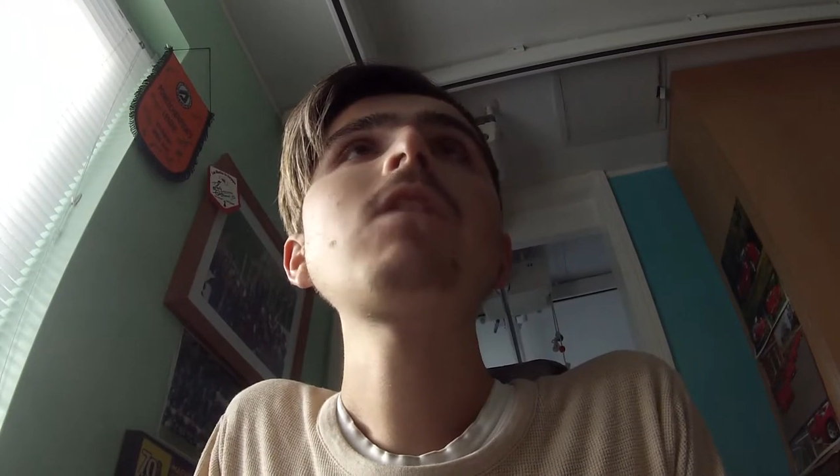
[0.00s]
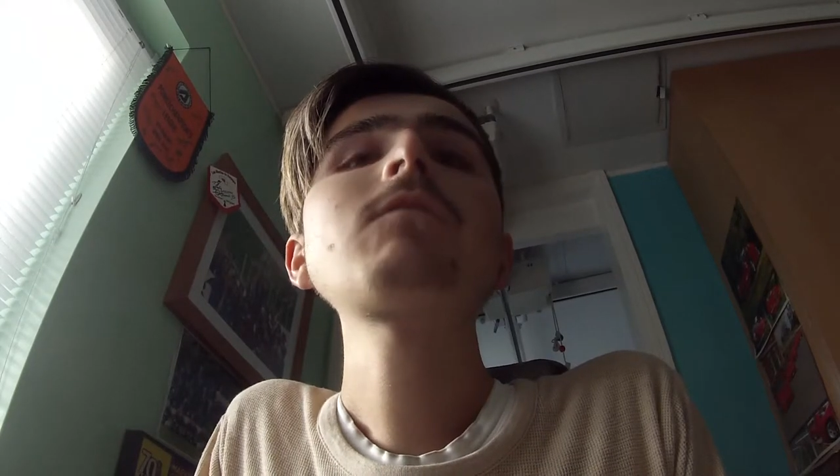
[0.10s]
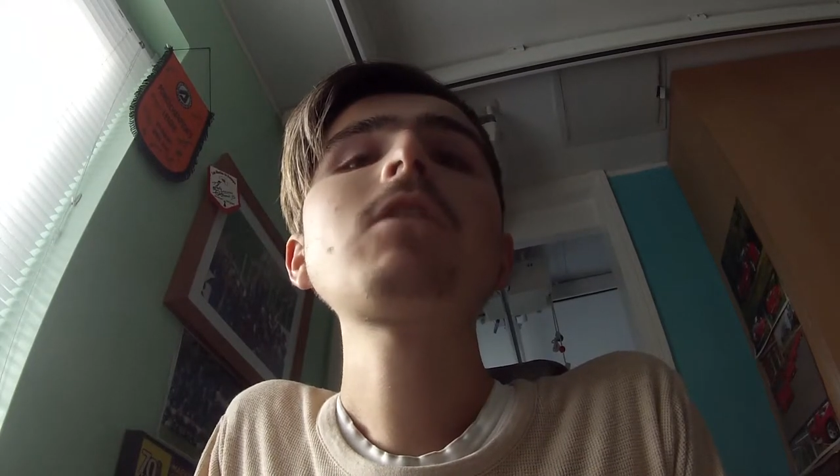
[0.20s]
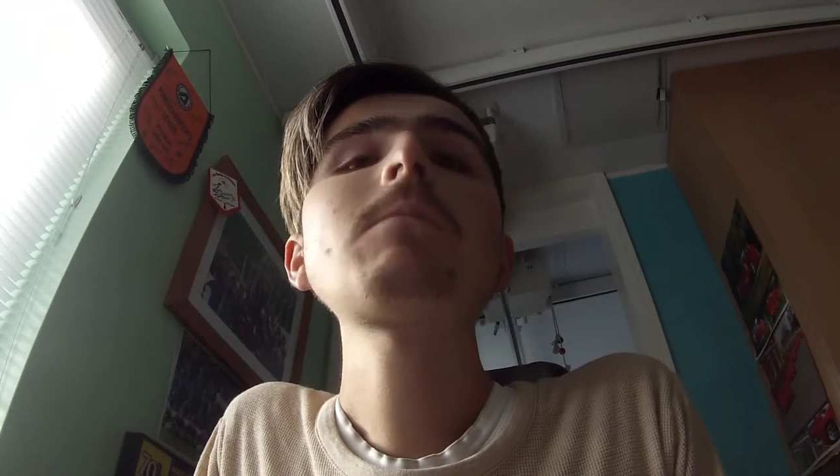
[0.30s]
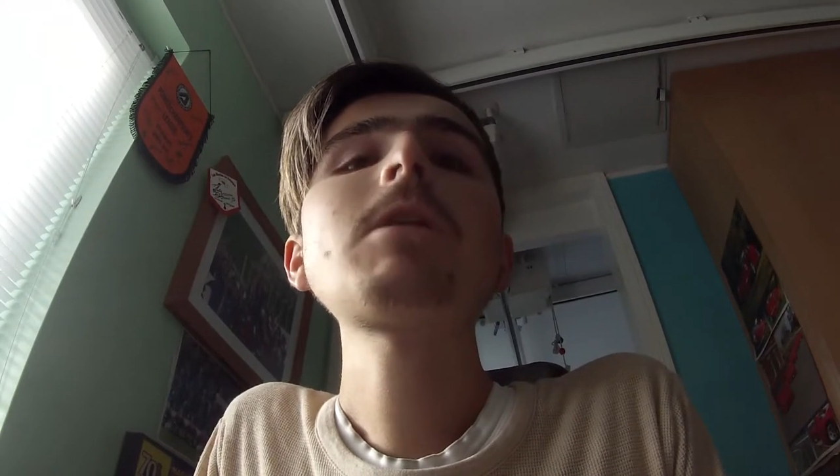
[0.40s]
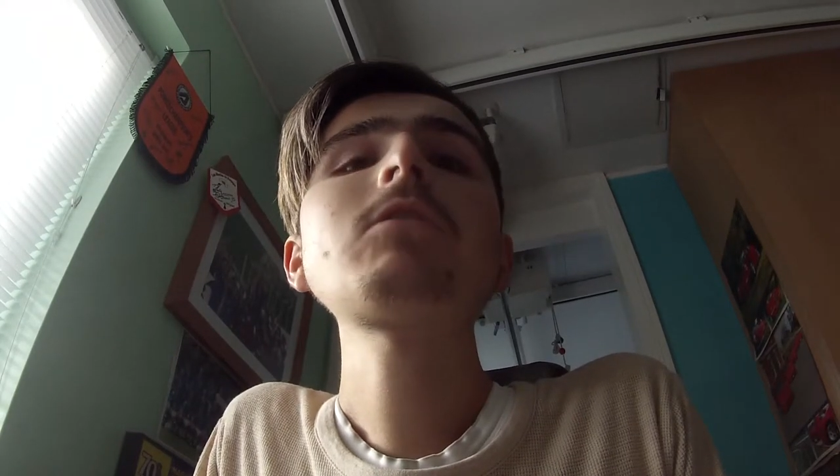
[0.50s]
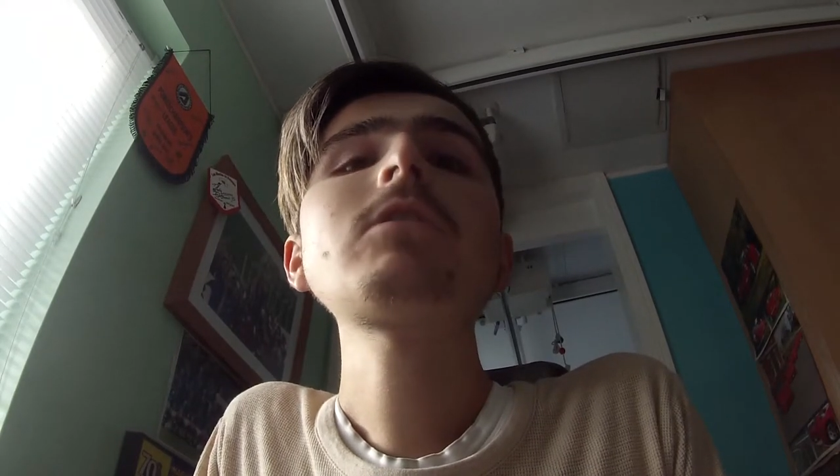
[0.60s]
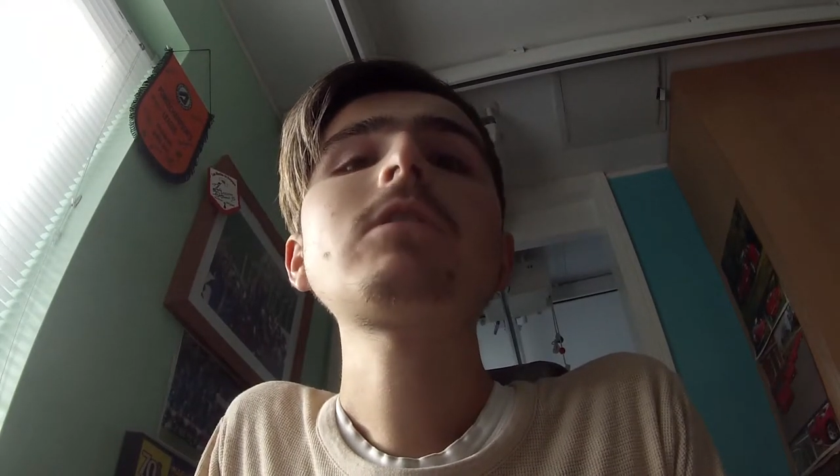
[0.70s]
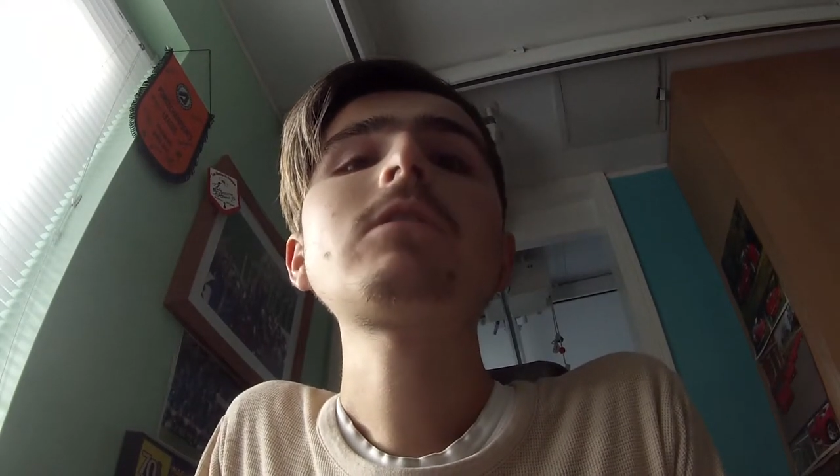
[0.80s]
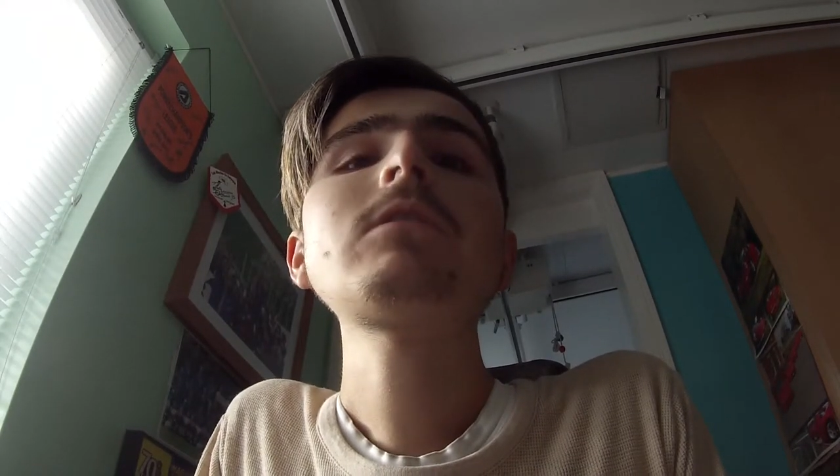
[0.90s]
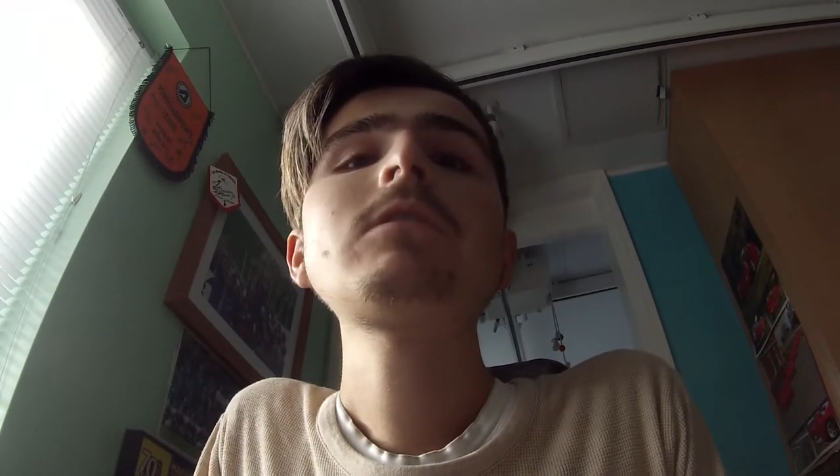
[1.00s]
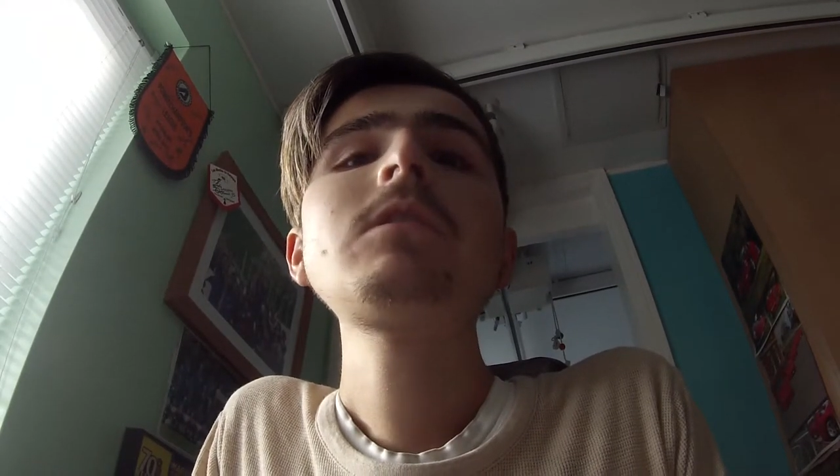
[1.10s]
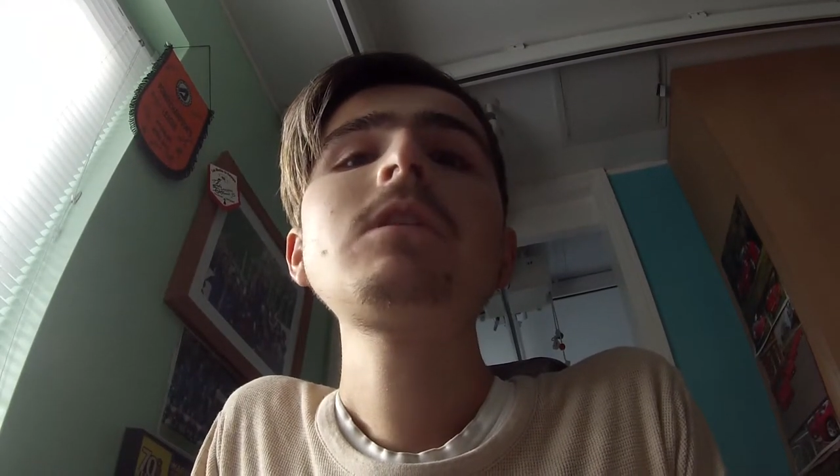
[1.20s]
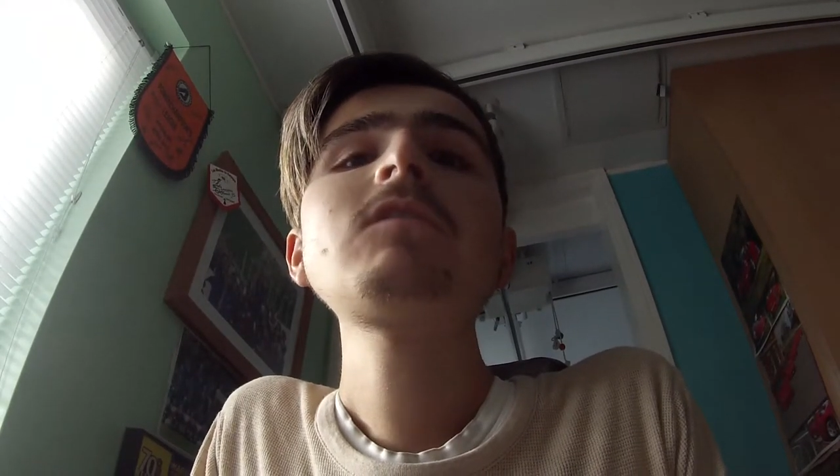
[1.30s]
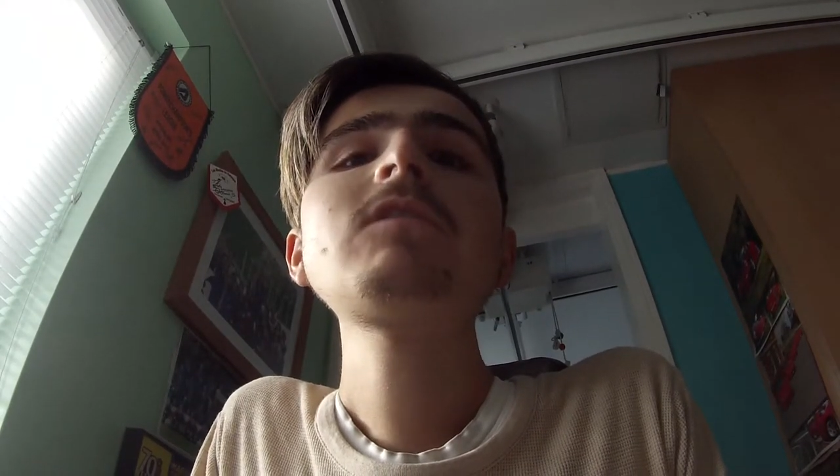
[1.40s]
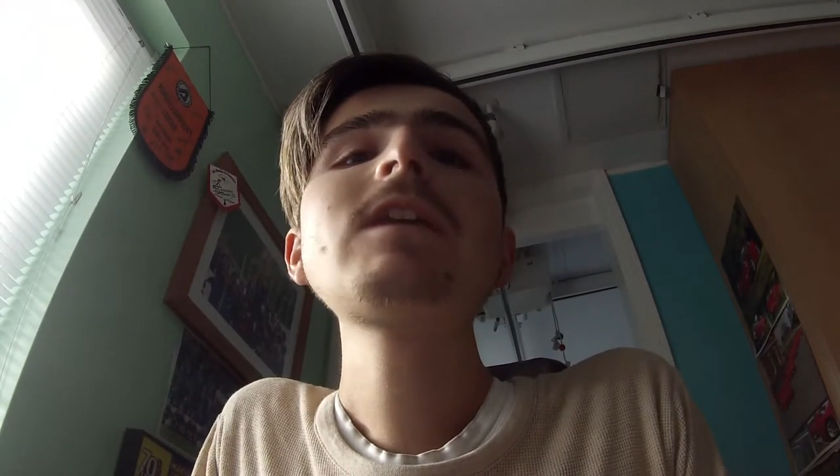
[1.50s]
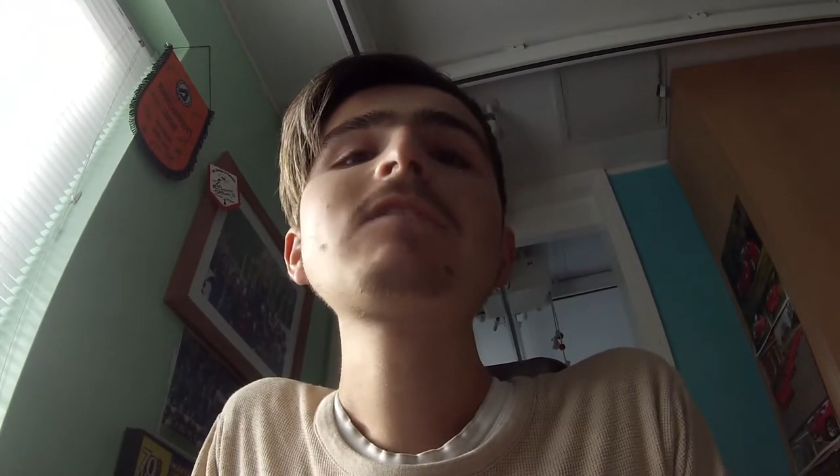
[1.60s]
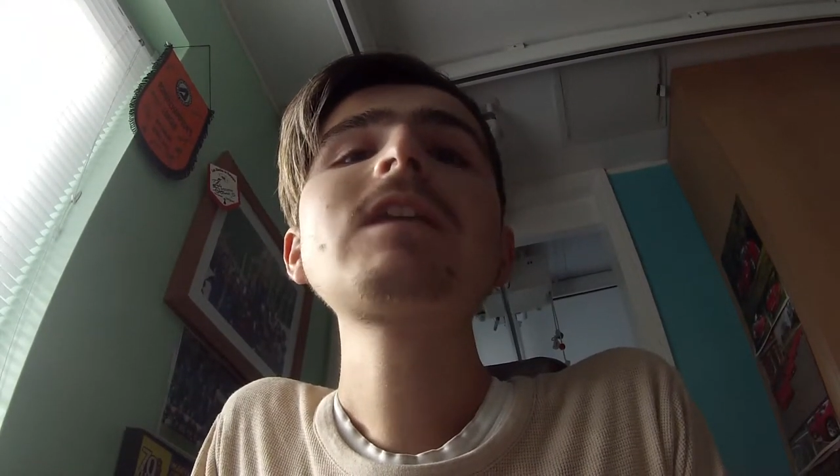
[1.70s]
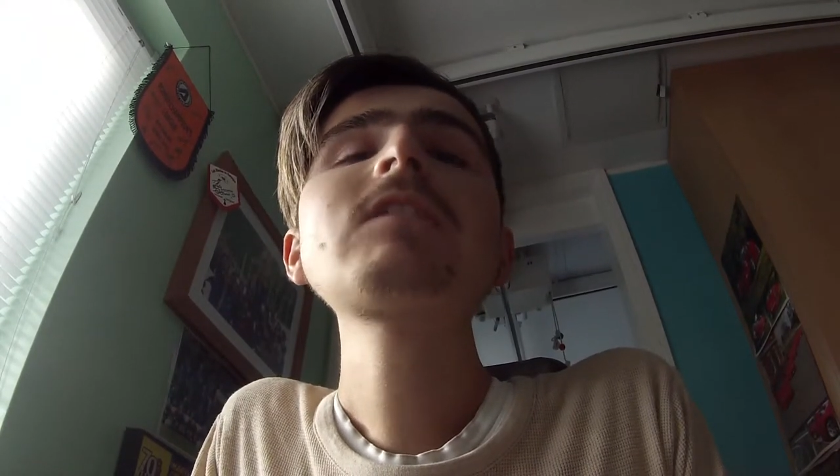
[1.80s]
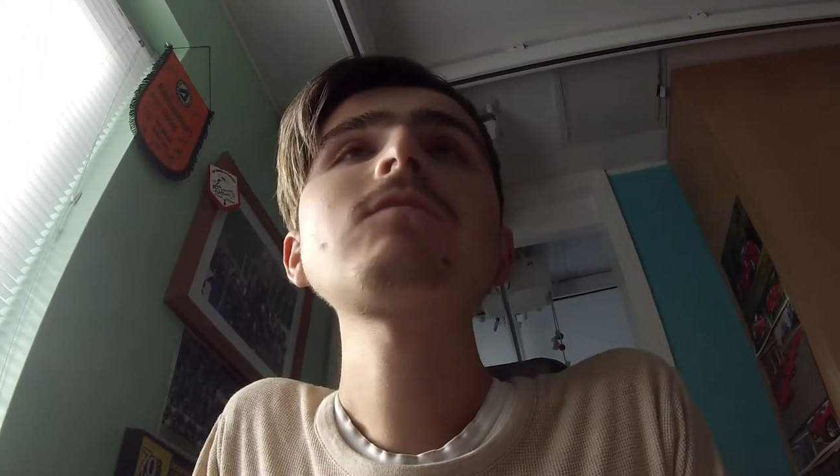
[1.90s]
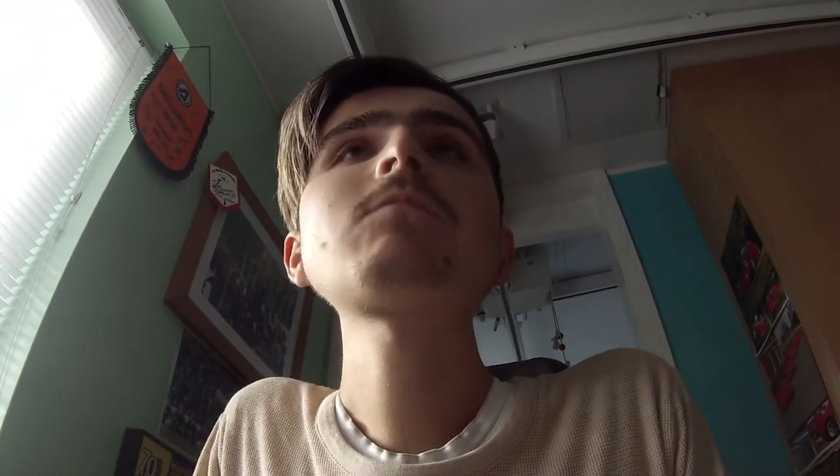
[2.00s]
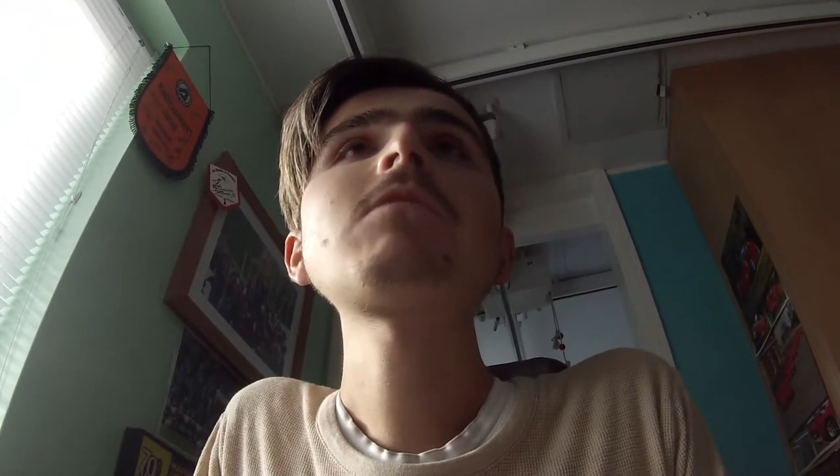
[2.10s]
rather go in my own car. So that's less of a